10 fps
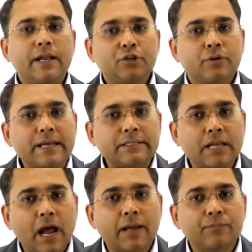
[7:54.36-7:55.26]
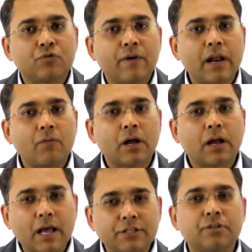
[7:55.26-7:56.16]
In today's times, when
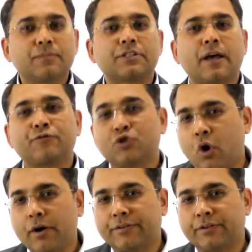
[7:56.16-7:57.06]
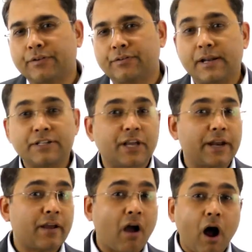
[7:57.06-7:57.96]
our customers have choices and it's
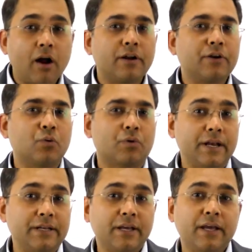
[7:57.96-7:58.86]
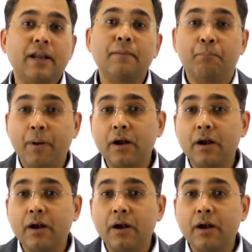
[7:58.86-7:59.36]
getting harder to retain and